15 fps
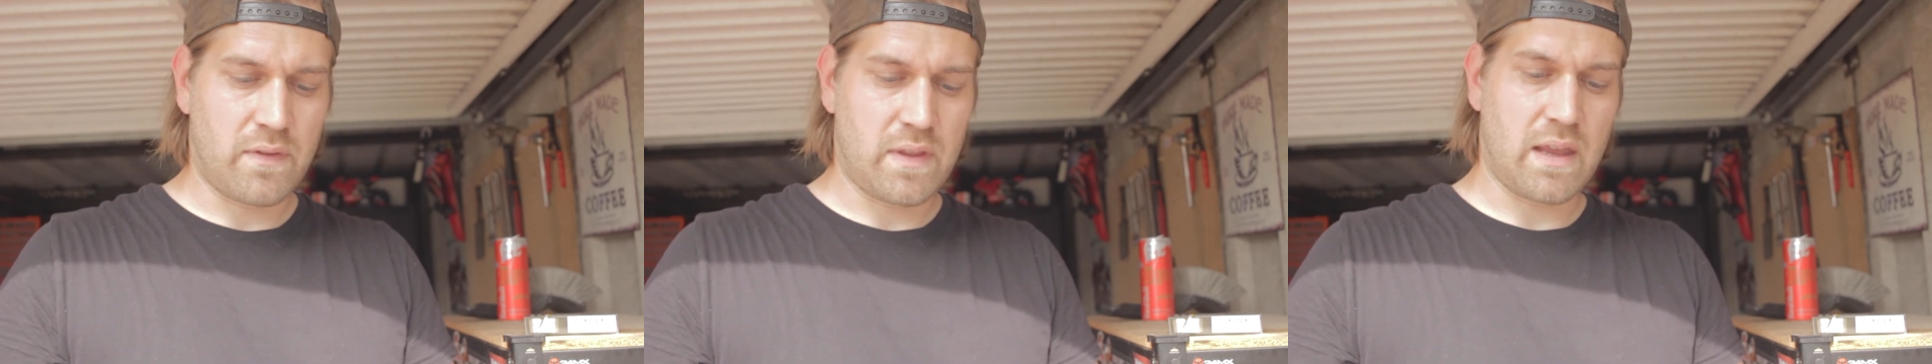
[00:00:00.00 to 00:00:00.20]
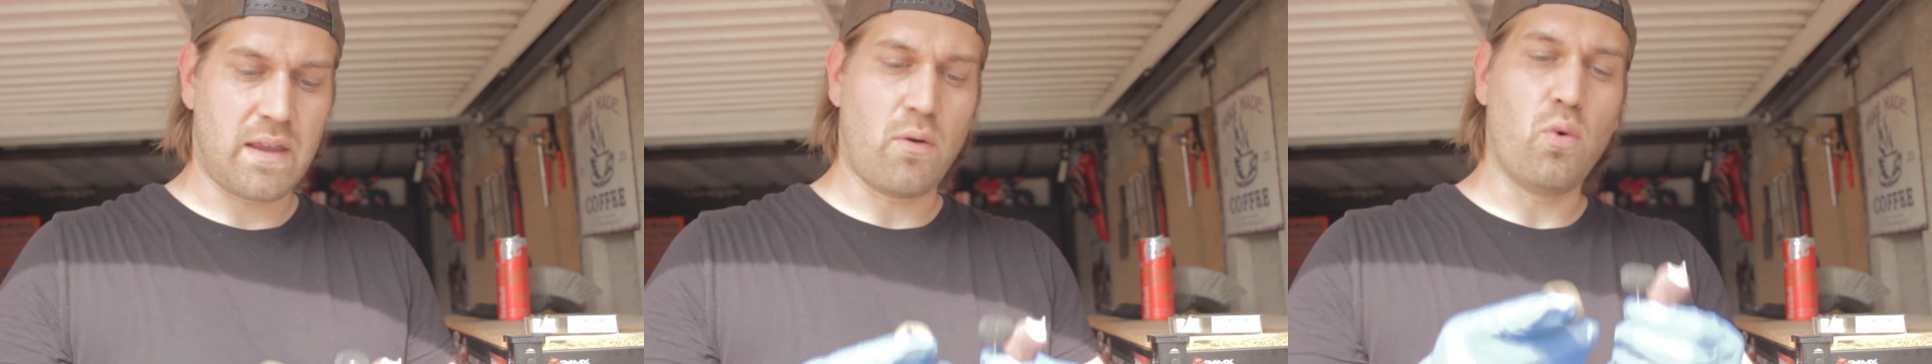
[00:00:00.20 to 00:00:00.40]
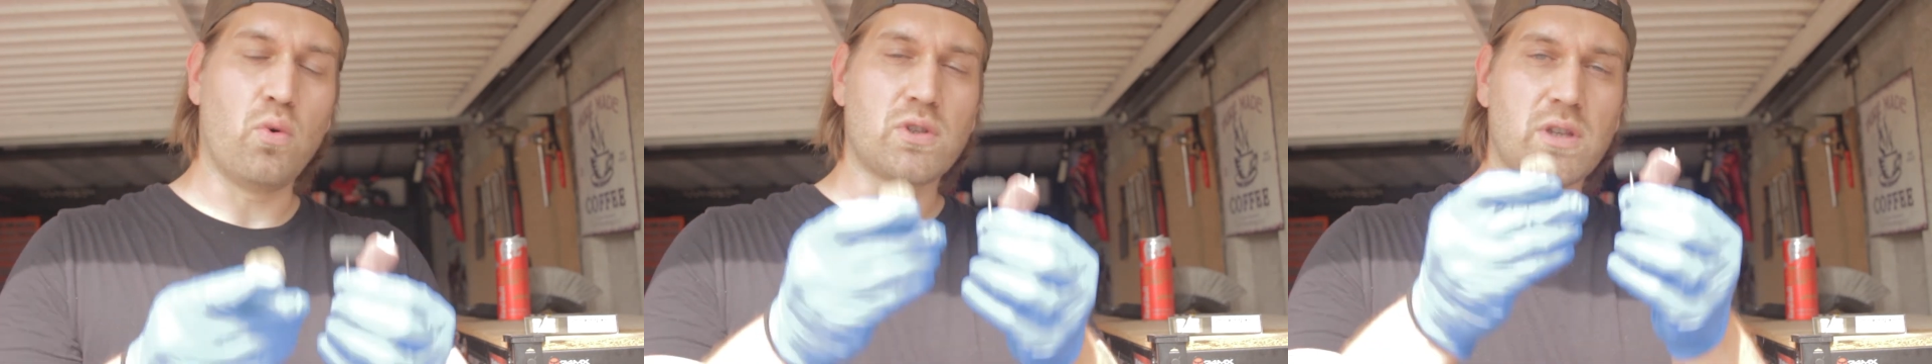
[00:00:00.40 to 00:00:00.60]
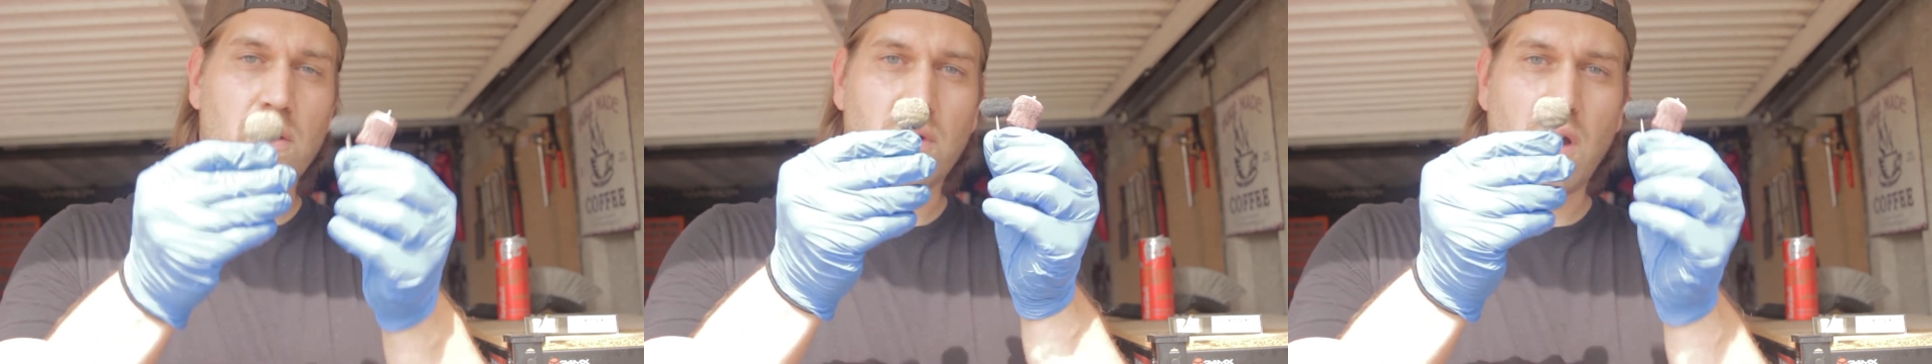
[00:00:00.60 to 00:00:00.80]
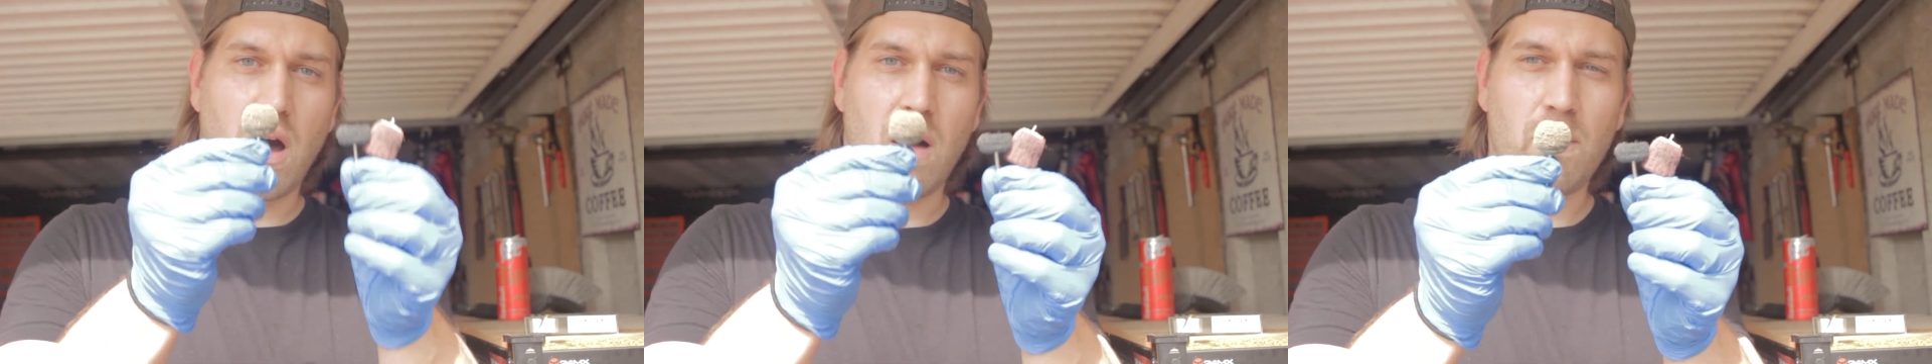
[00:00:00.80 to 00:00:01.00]
they also
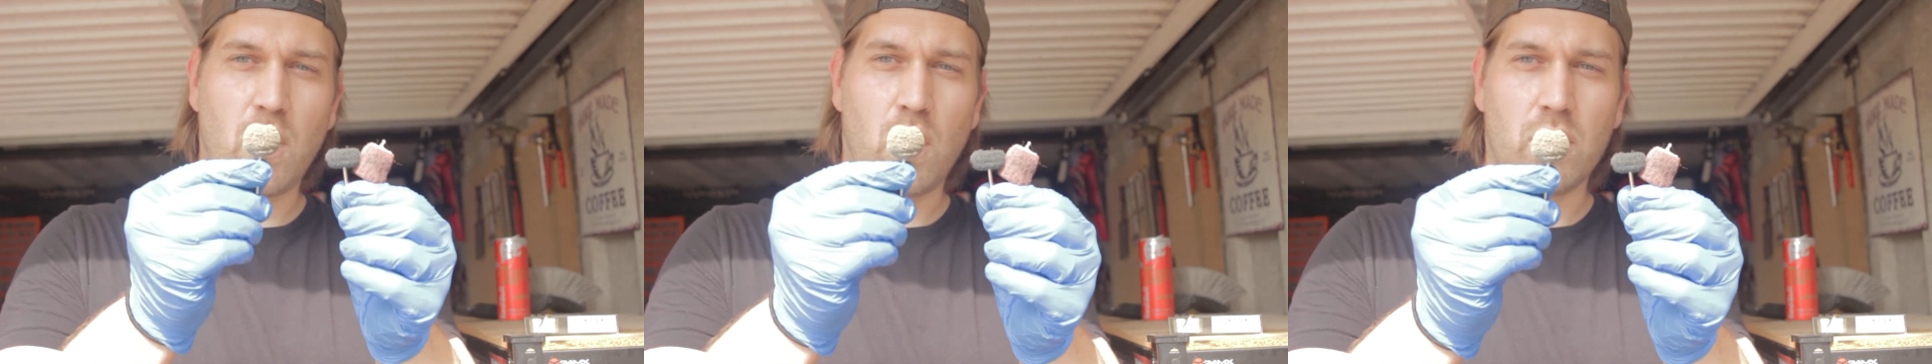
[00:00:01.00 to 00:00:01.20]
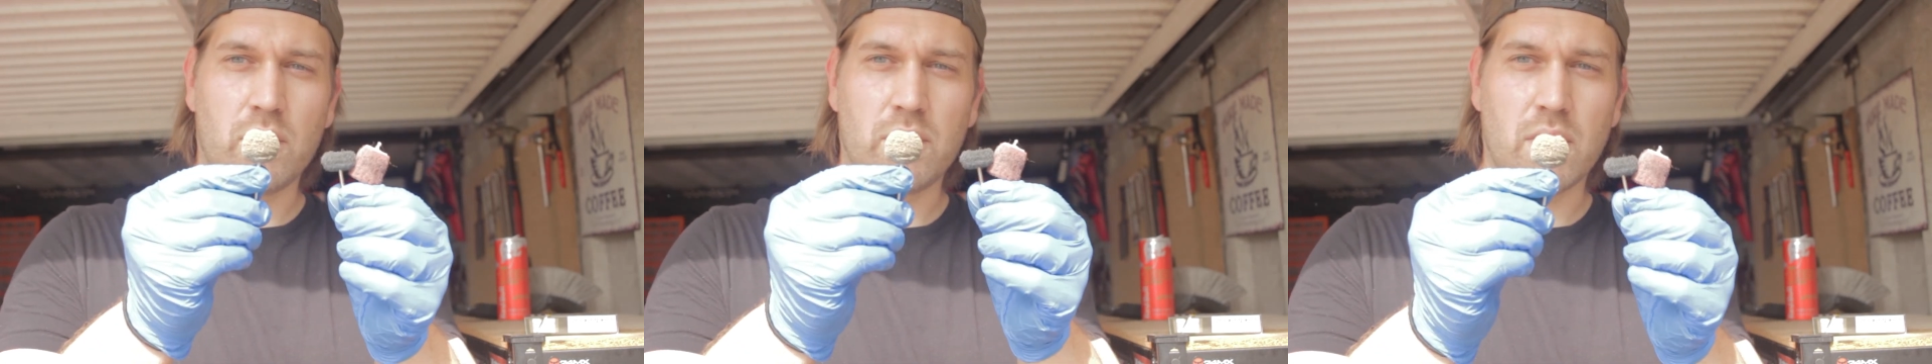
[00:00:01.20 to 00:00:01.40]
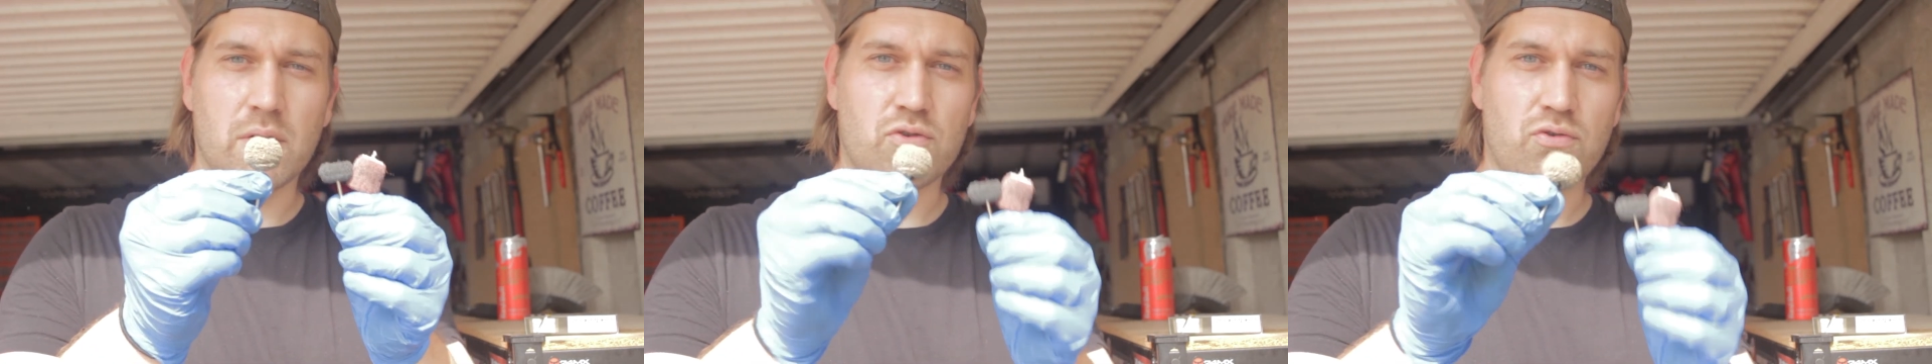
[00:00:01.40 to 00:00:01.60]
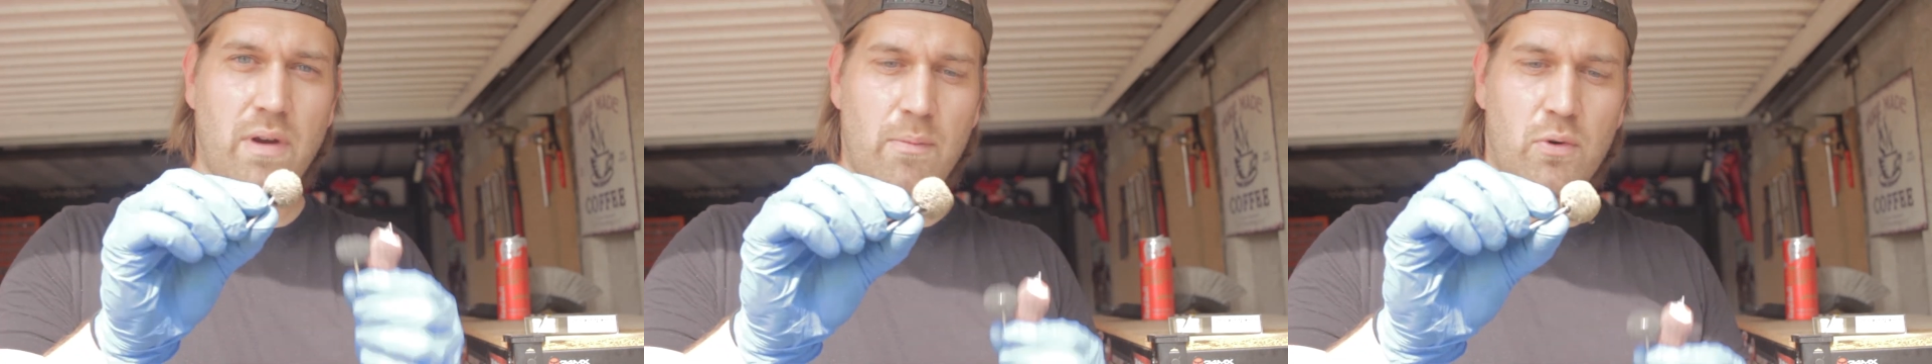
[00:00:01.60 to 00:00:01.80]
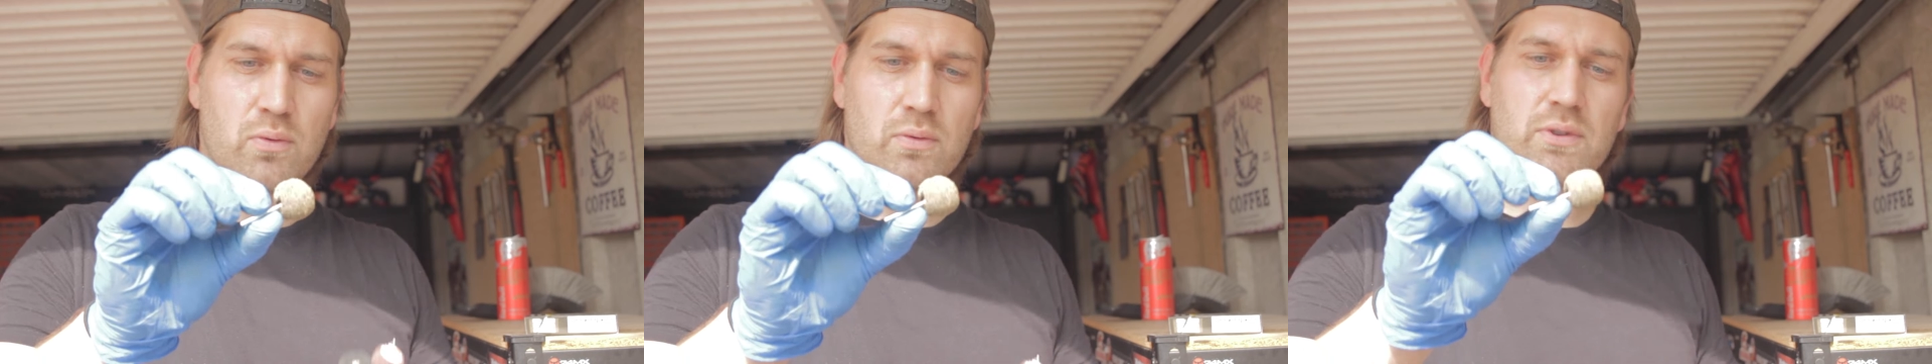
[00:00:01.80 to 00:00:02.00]
come on a
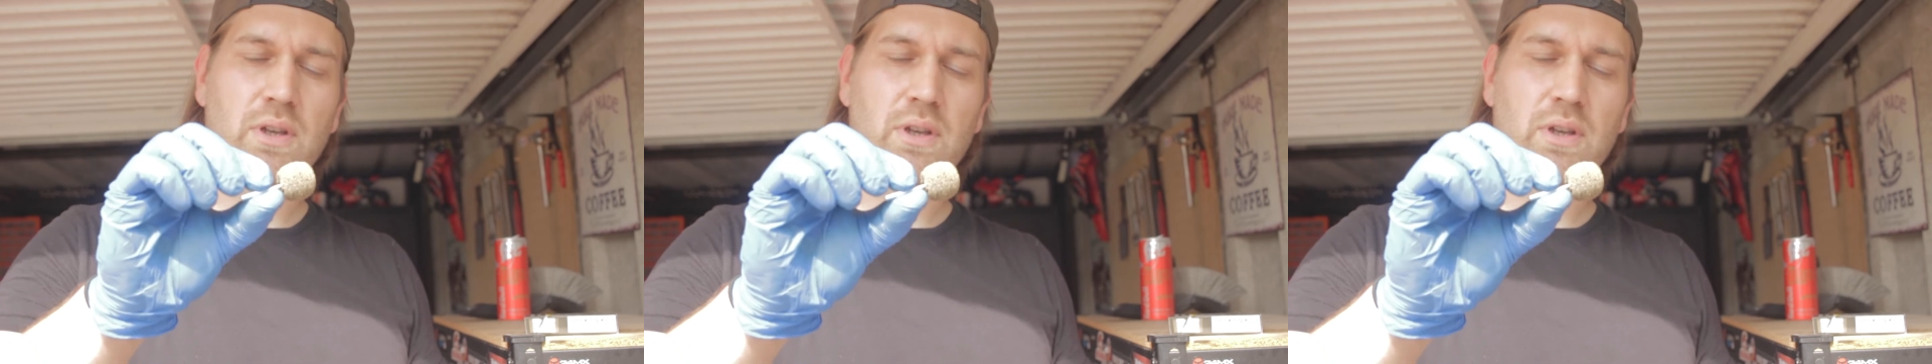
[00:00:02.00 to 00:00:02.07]
Dremel.